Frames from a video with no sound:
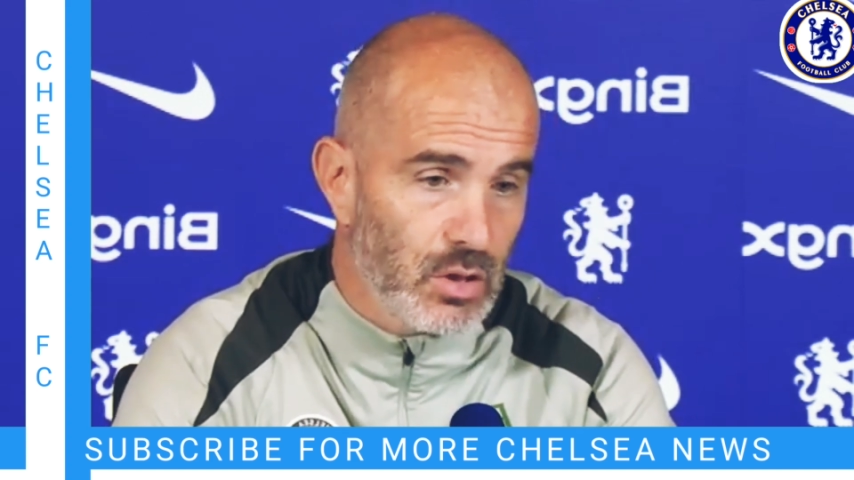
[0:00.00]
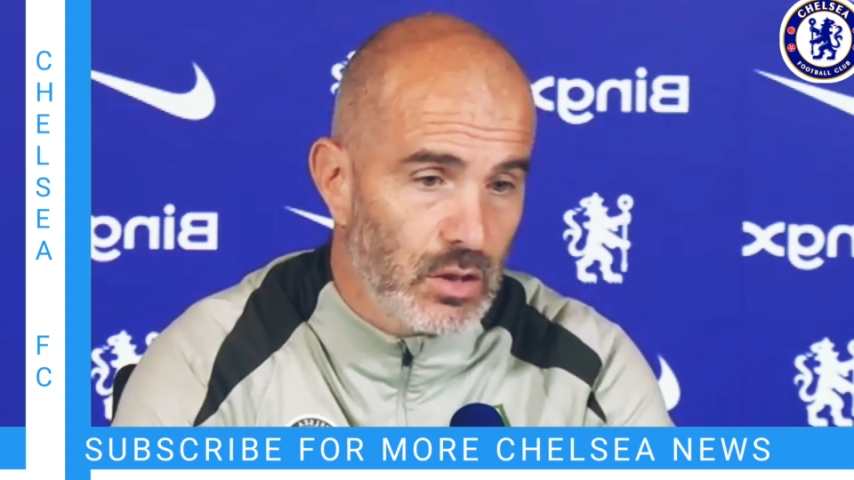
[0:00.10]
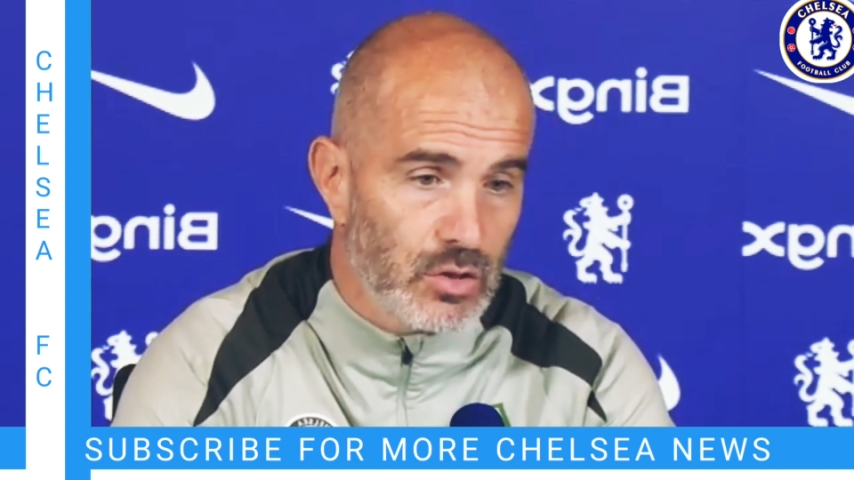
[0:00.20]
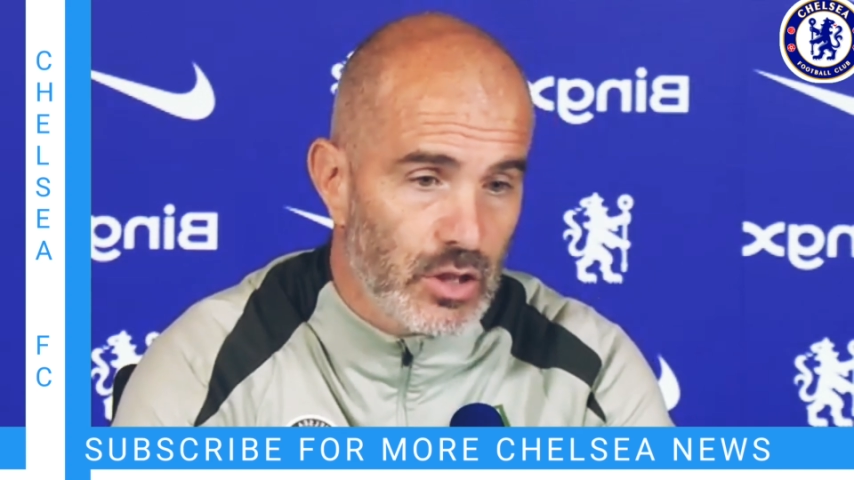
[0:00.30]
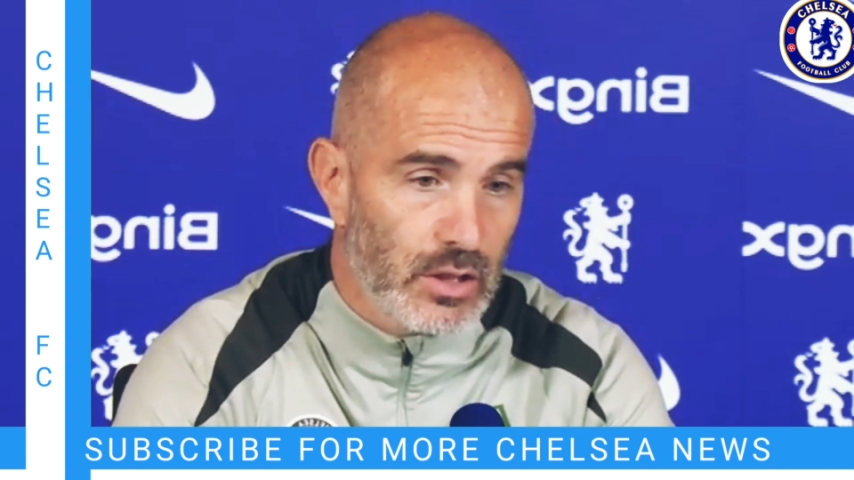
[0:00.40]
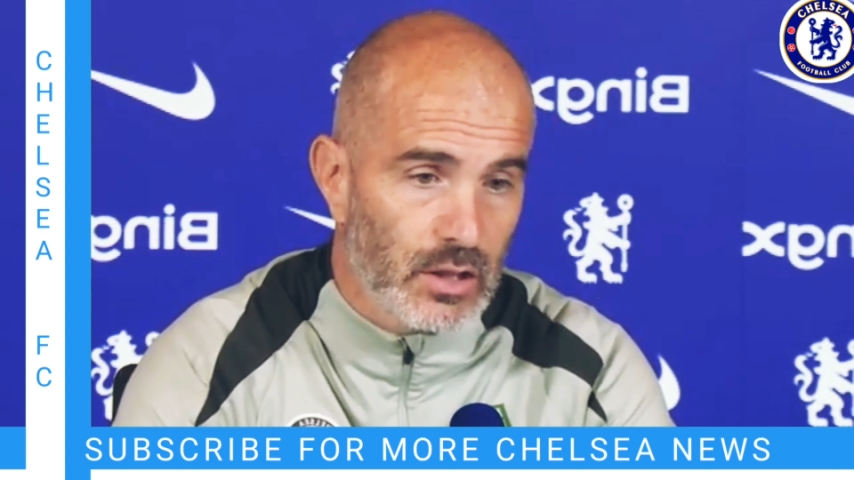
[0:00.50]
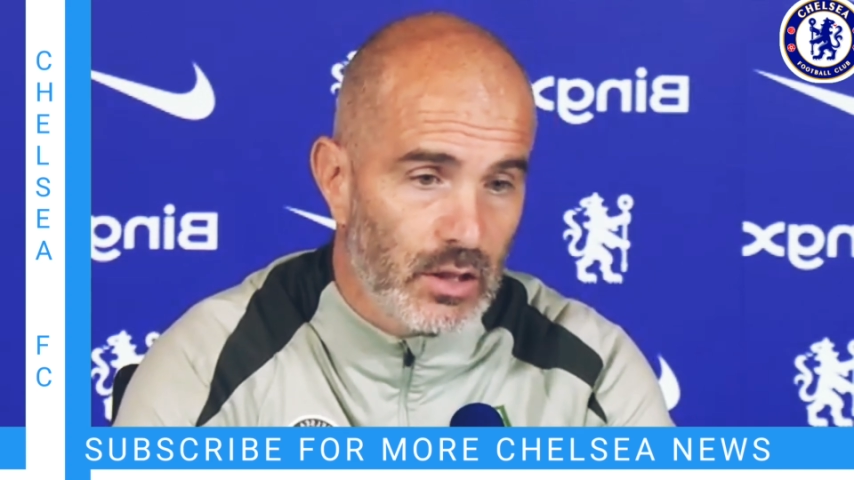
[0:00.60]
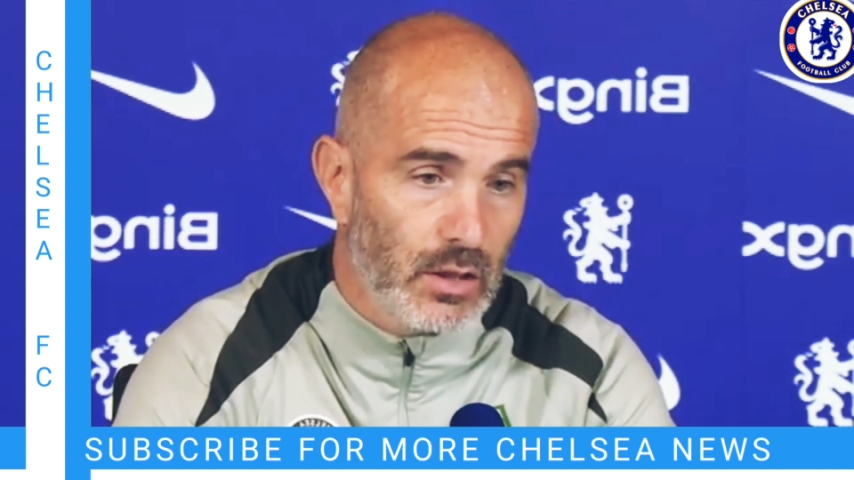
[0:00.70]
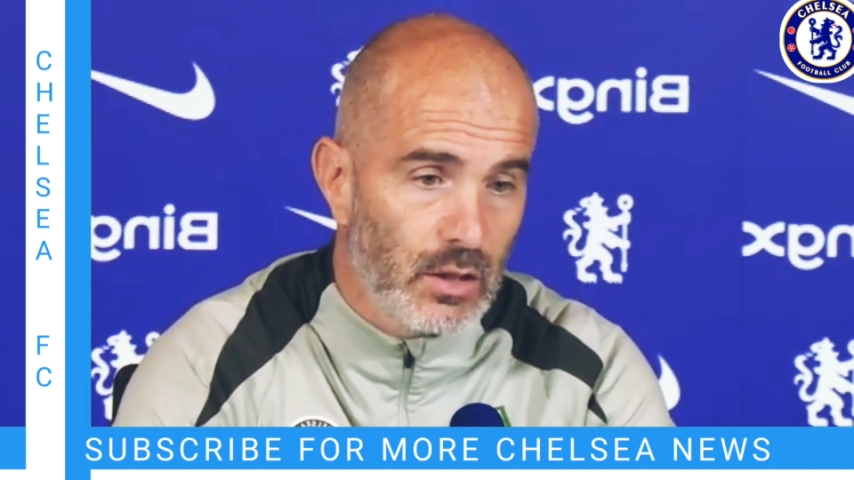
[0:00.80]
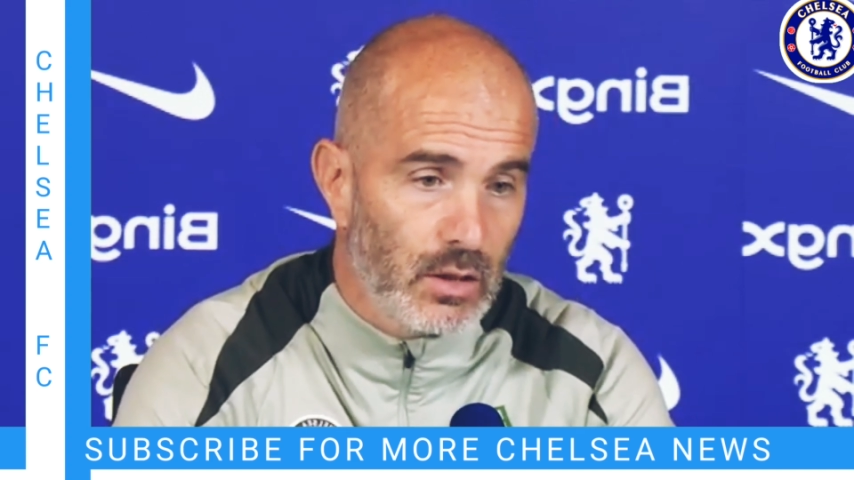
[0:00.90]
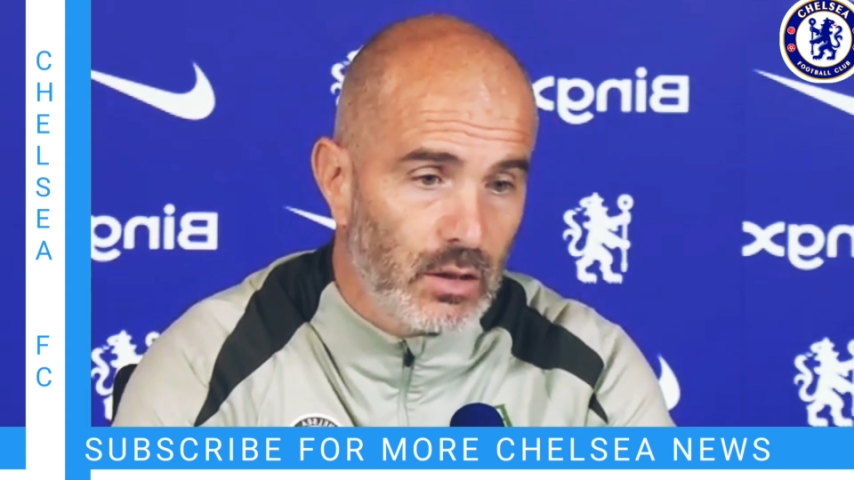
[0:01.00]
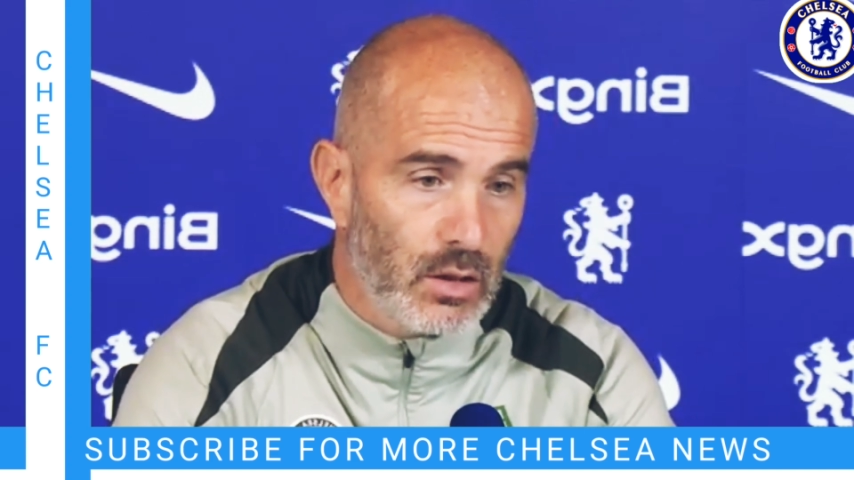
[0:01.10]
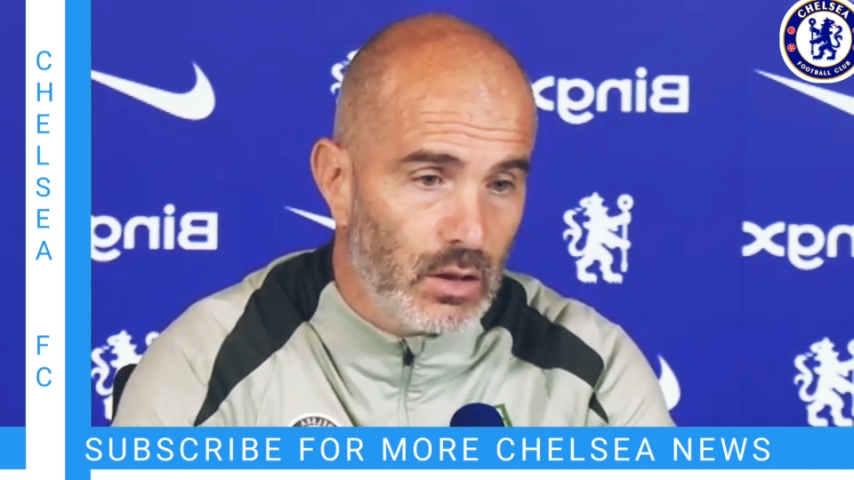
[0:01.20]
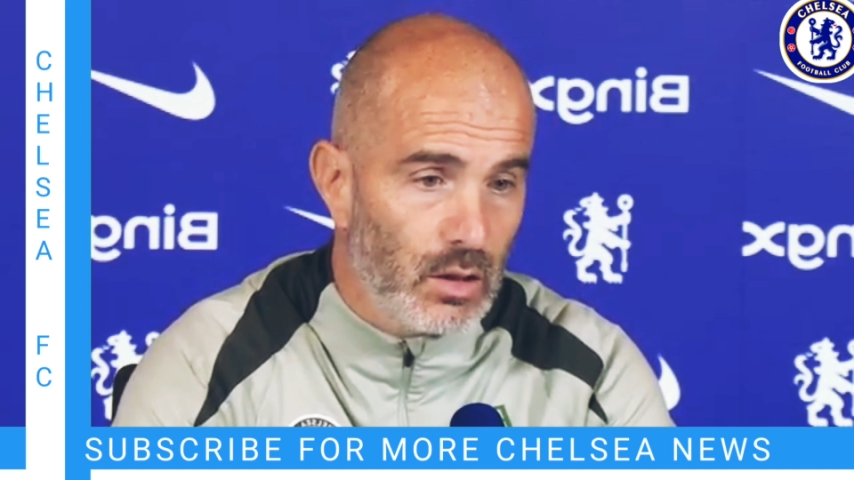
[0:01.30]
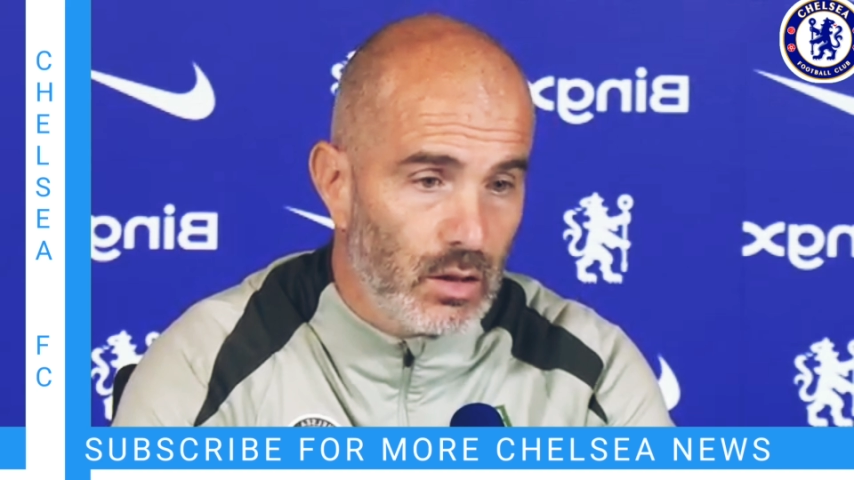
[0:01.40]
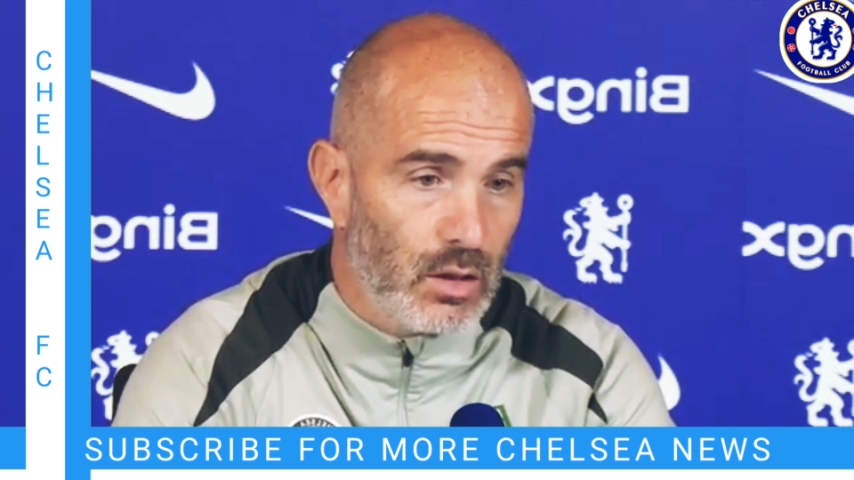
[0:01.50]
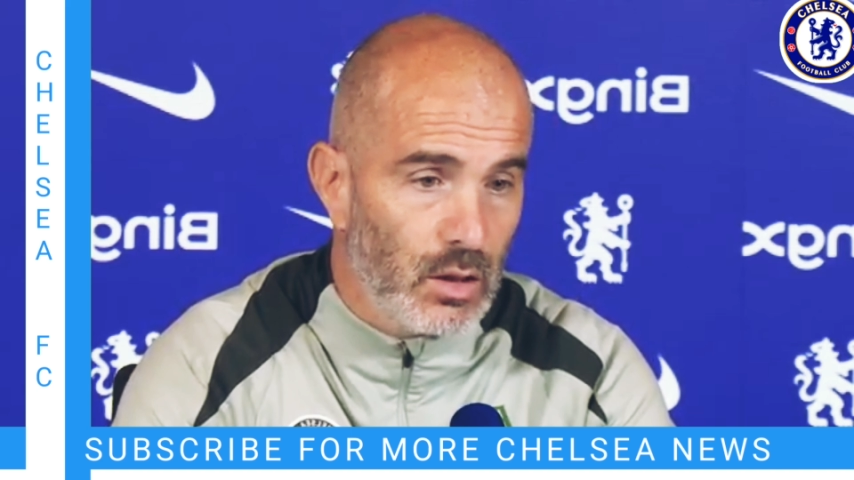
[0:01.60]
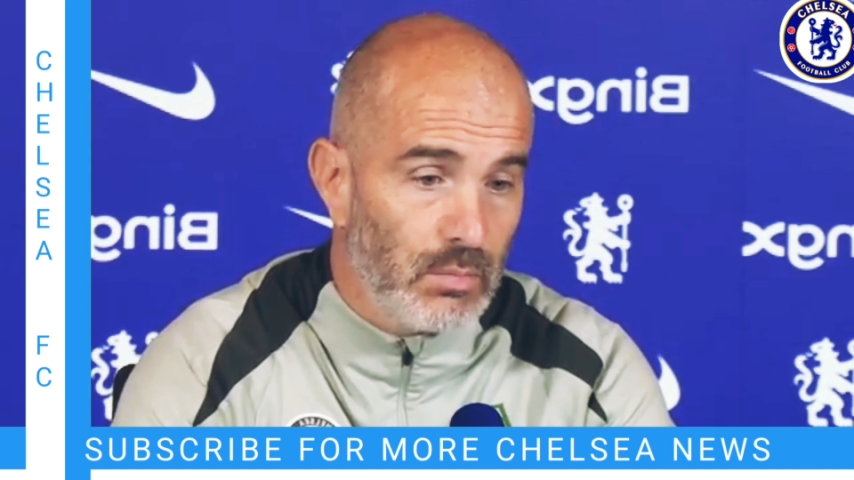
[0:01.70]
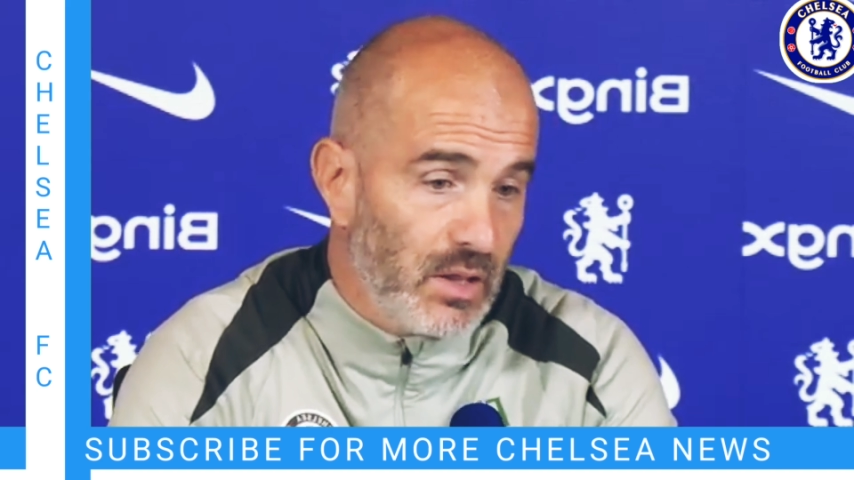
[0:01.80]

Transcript: In general. But